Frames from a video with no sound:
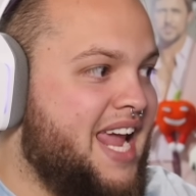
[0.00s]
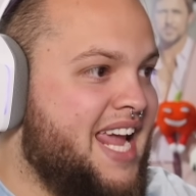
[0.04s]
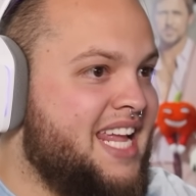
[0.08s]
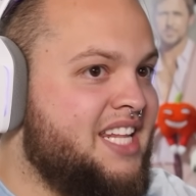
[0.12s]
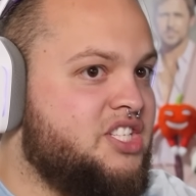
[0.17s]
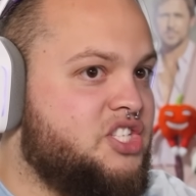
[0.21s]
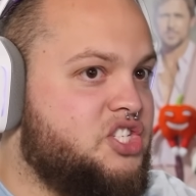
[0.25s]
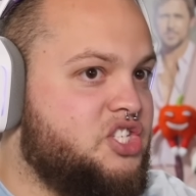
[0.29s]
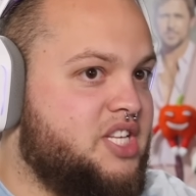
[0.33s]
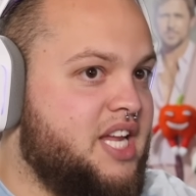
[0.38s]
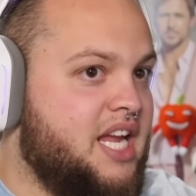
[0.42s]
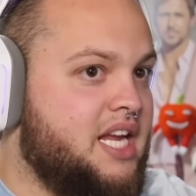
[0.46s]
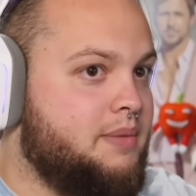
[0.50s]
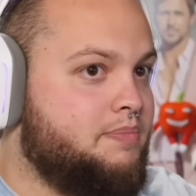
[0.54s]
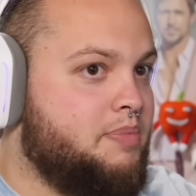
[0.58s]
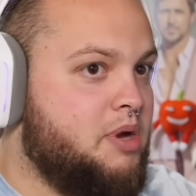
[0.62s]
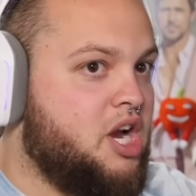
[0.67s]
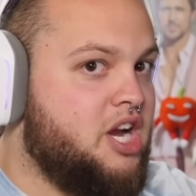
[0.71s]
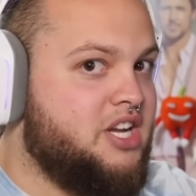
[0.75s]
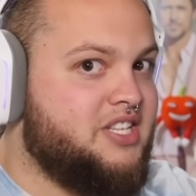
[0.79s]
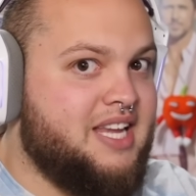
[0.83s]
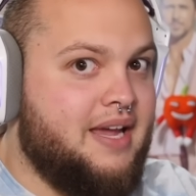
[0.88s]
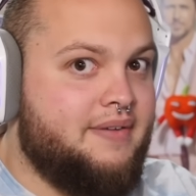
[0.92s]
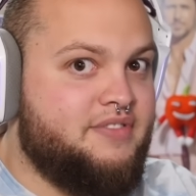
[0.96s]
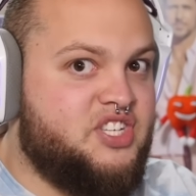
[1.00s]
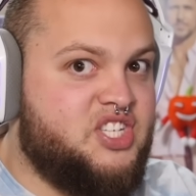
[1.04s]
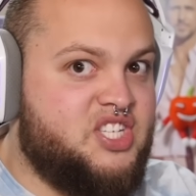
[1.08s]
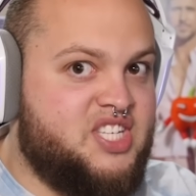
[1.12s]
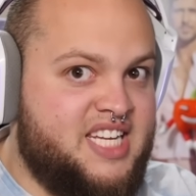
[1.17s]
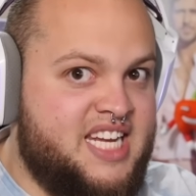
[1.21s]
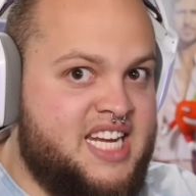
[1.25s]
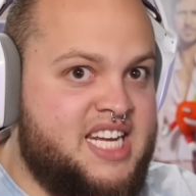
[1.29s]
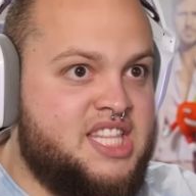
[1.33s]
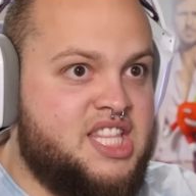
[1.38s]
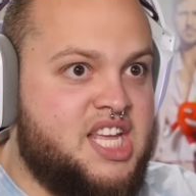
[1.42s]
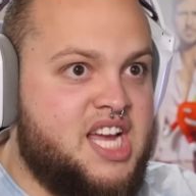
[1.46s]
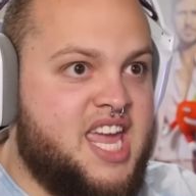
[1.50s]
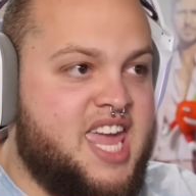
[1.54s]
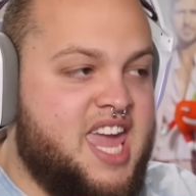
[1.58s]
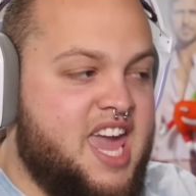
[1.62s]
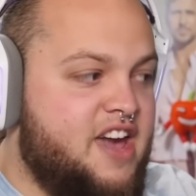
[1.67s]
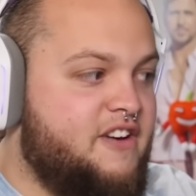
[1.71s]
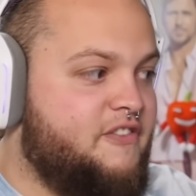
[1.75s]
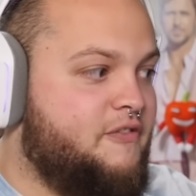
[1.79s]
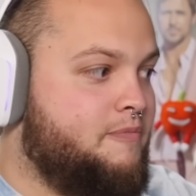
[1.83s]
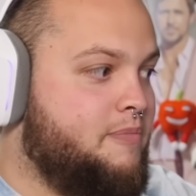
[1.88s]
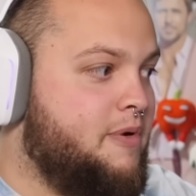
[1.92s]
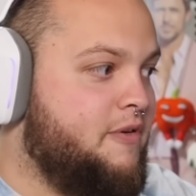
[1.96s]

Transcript: instinct because I've seen the gif